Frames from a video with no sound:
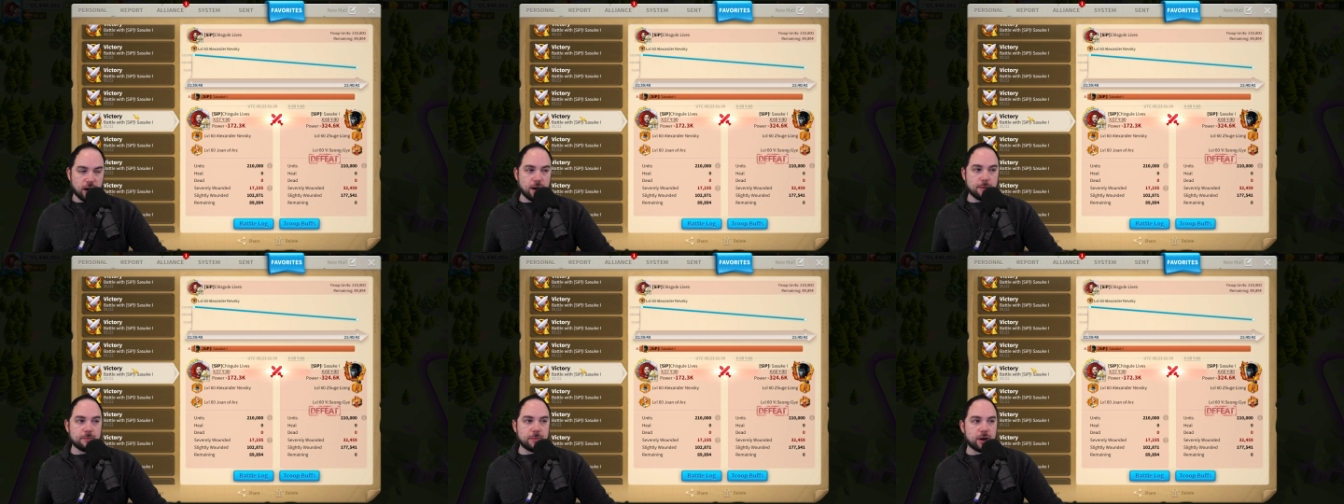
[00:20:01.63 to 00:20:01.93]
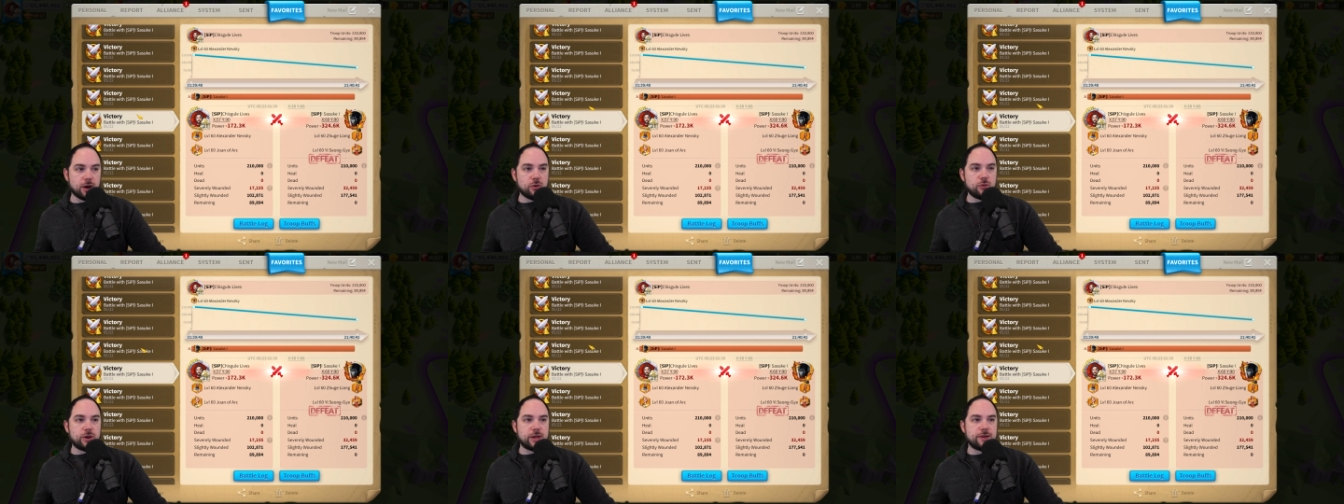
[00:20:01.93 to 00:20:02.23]

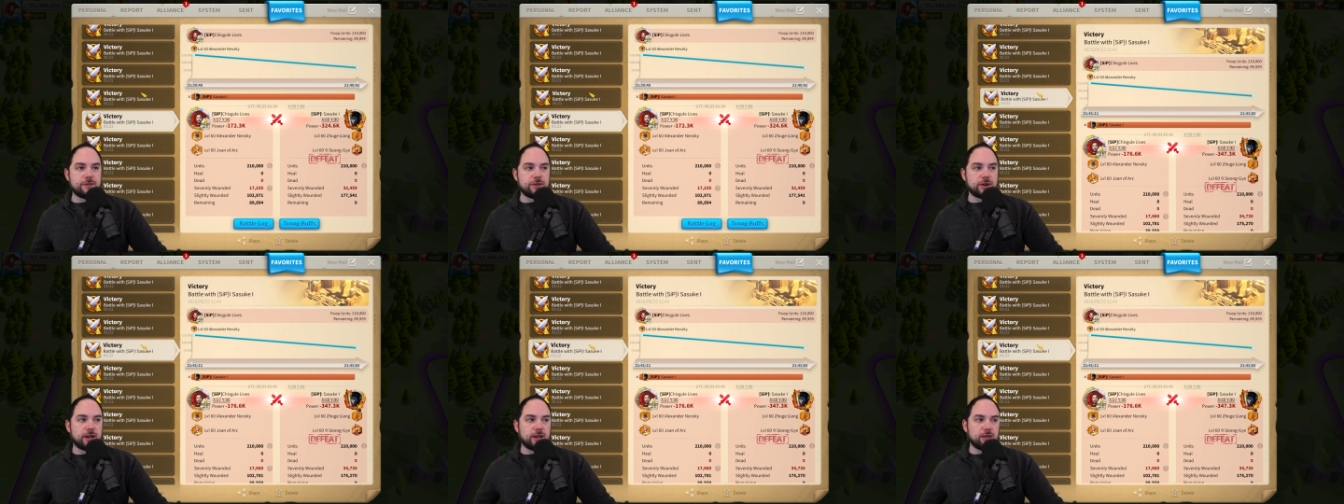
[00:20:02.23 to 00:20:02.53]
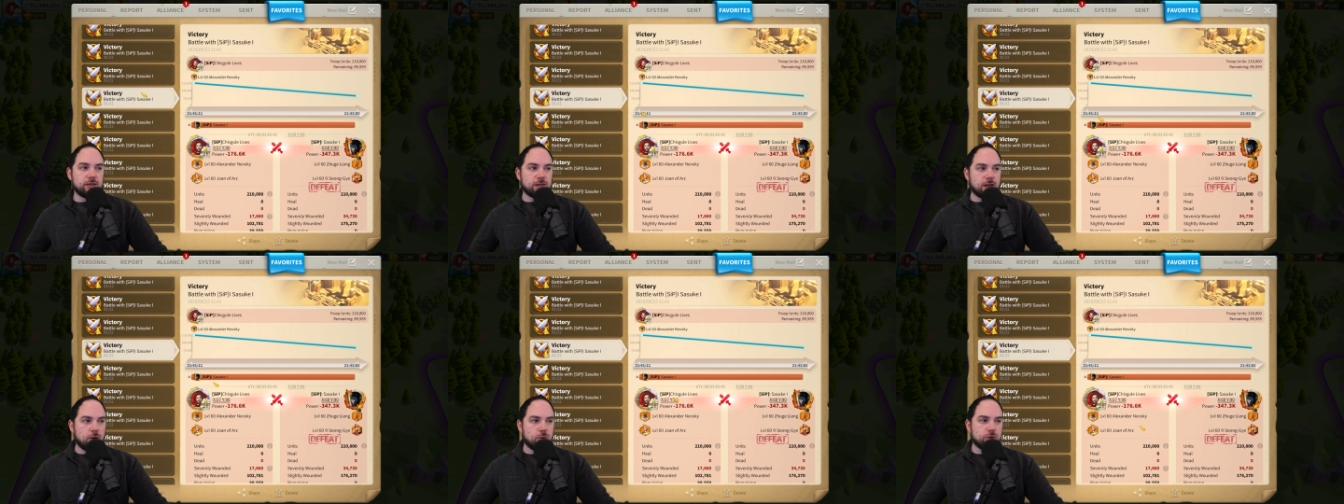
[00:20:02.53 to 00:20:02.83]
combo, even
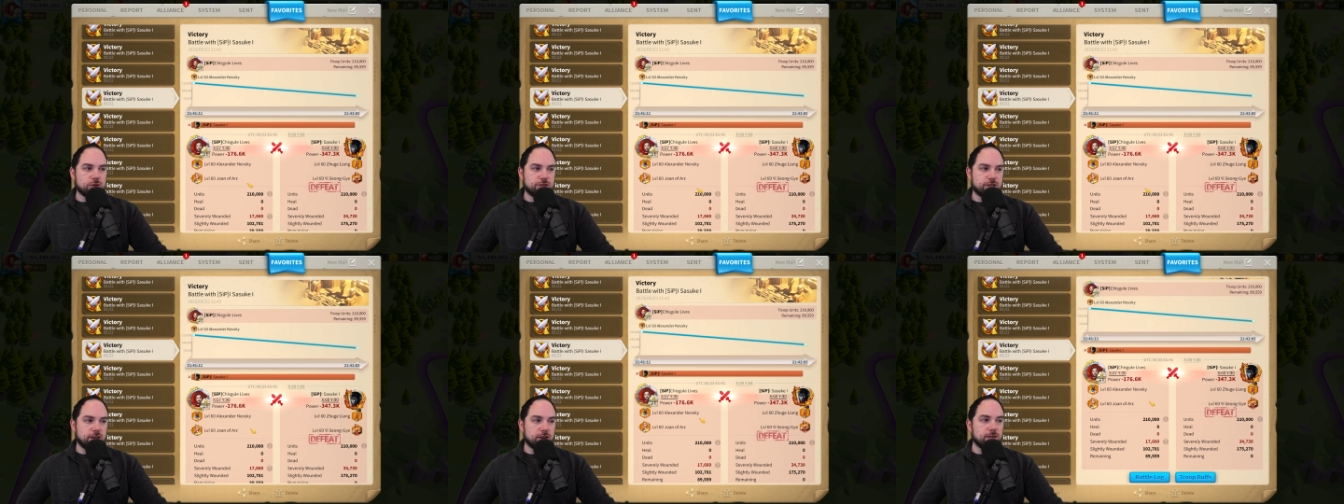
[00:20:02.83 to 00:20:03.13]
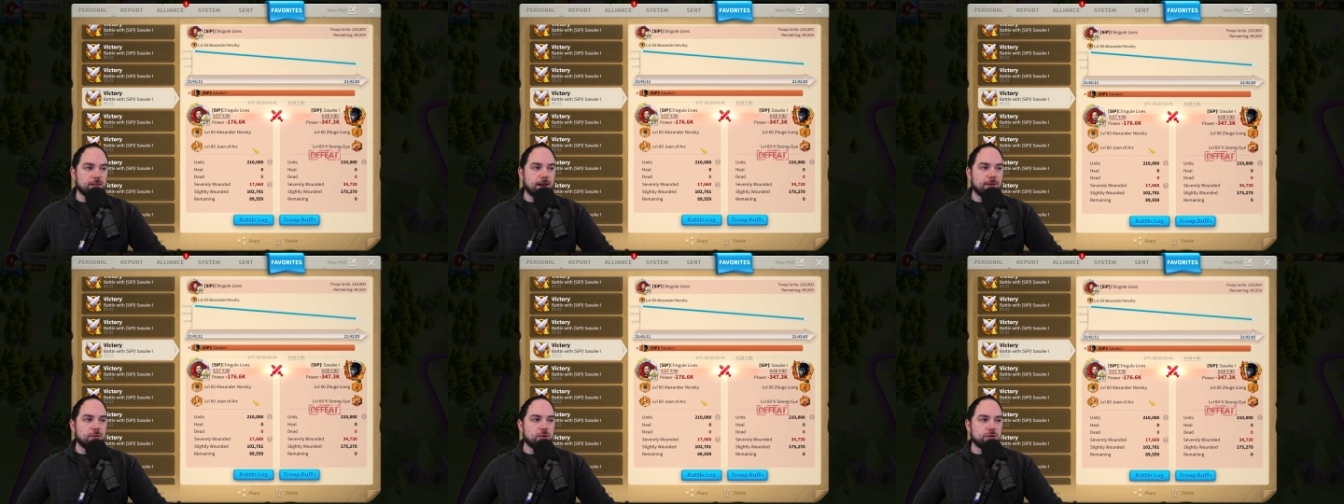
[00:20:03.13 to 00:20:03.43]
at lower
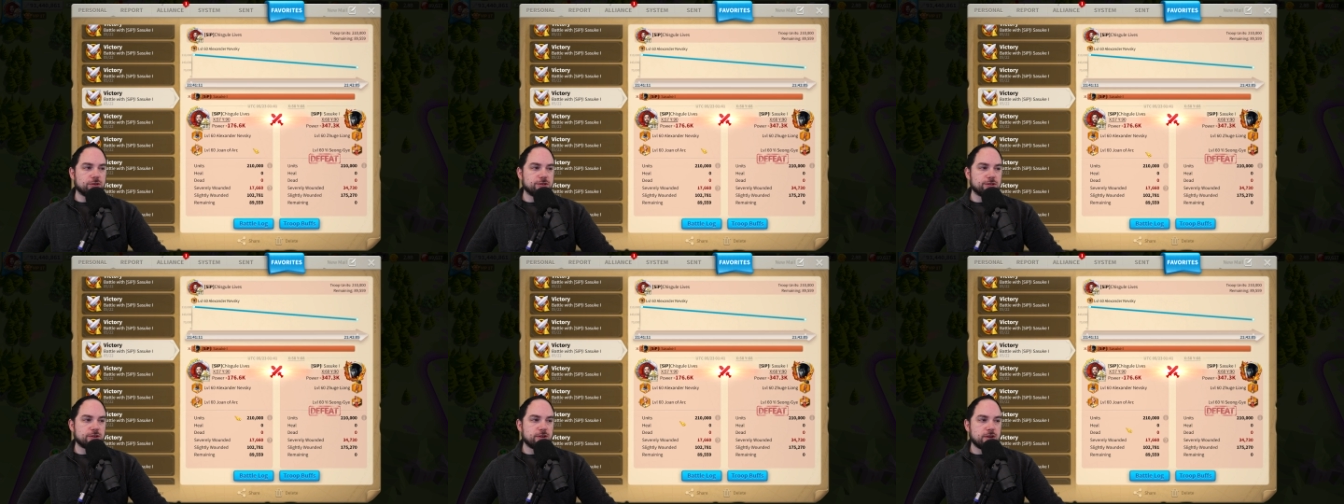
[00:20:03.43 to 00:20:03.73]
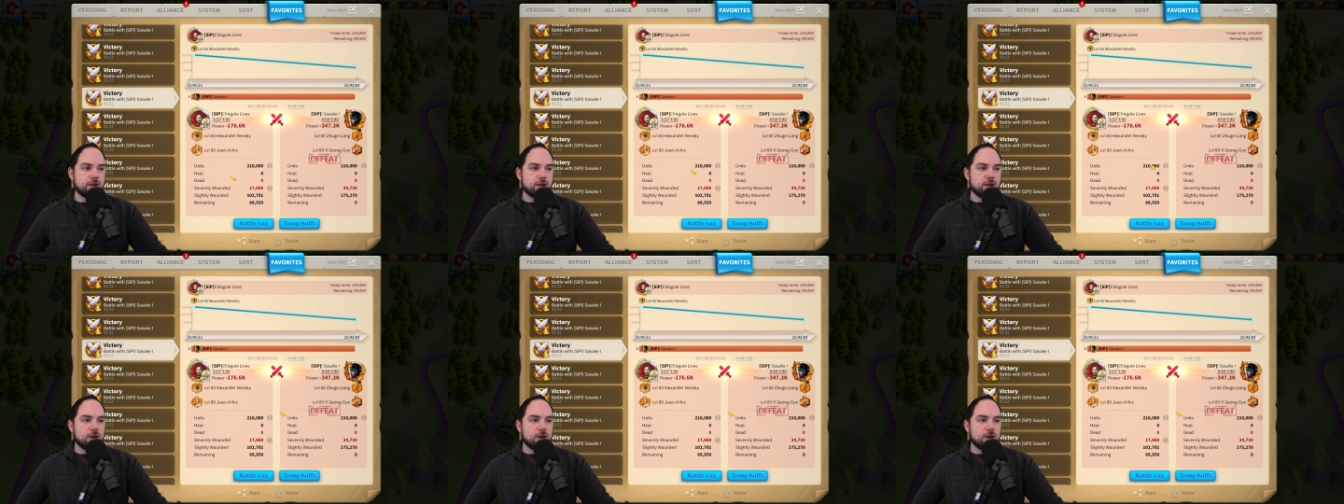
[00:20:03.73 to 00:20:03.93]
skill levels.